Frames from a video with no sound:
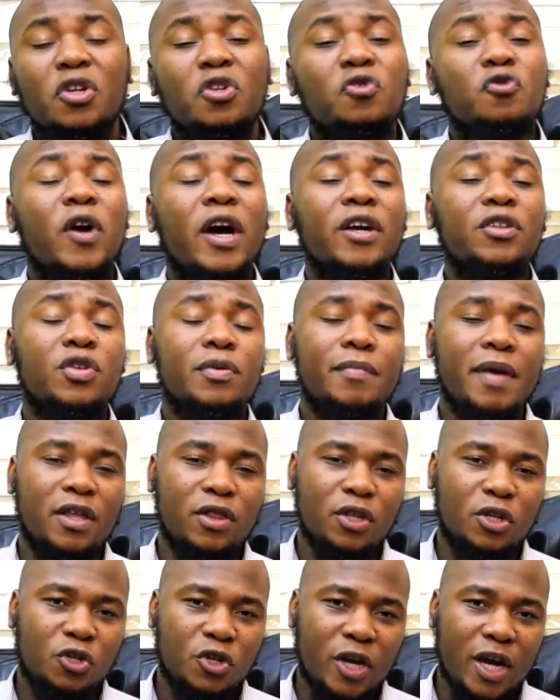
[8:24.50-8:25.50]
Try to
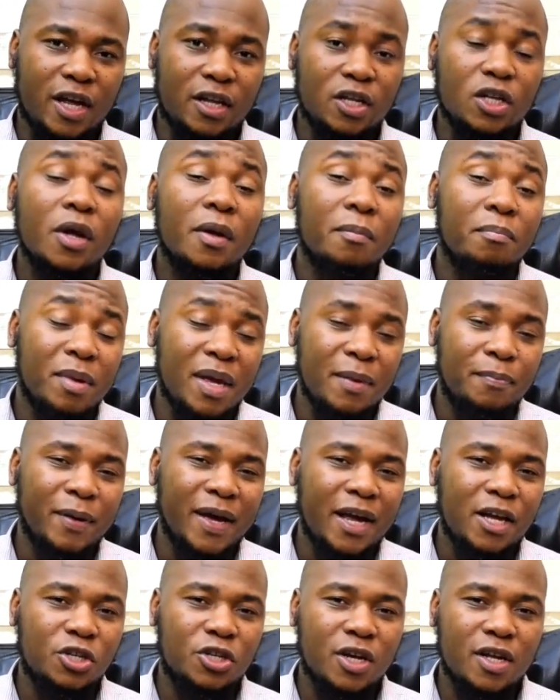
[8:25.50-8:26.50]
make the change. Be
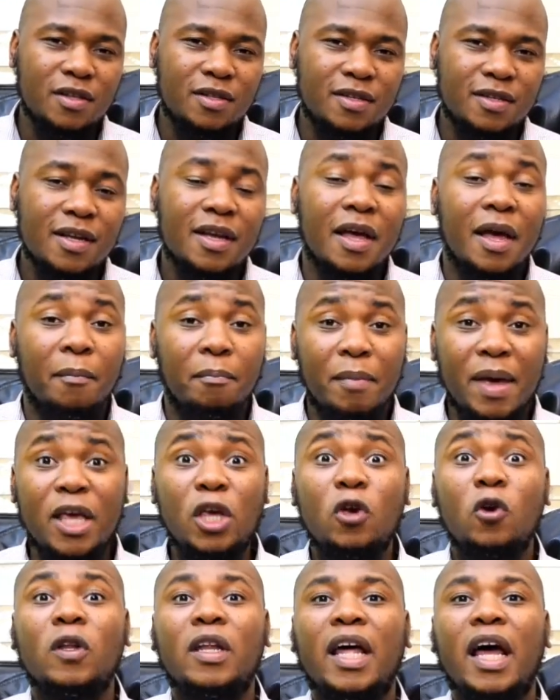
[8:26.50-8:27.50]
patient,
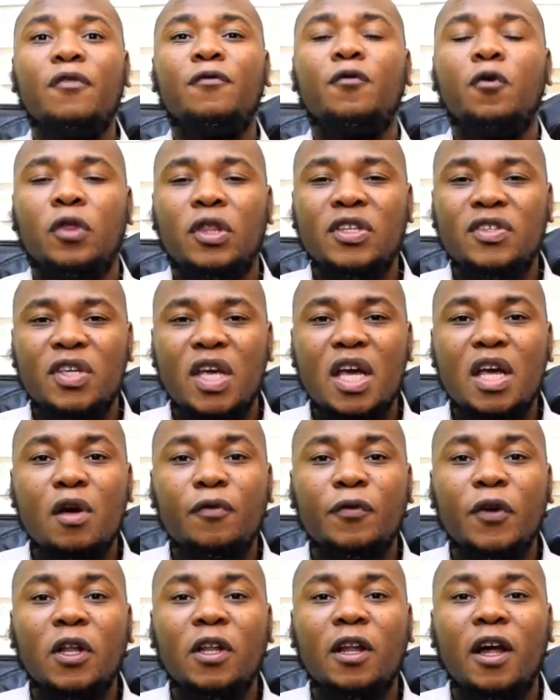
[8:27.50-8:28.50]
make your life for the sake
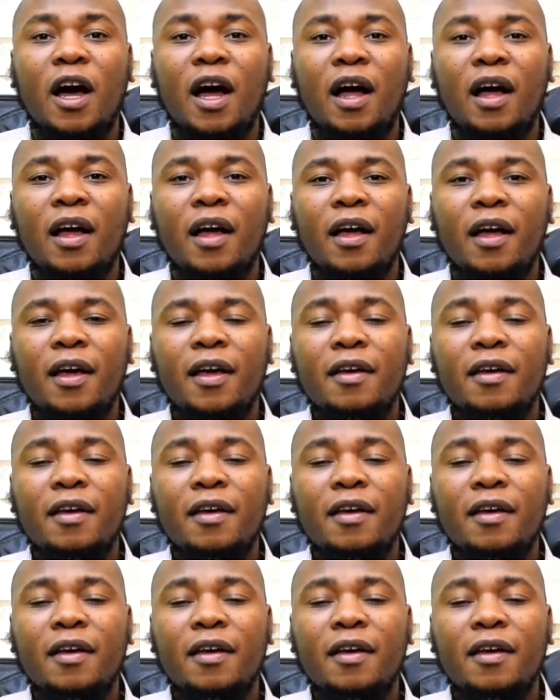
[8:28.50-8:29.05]
of Allah,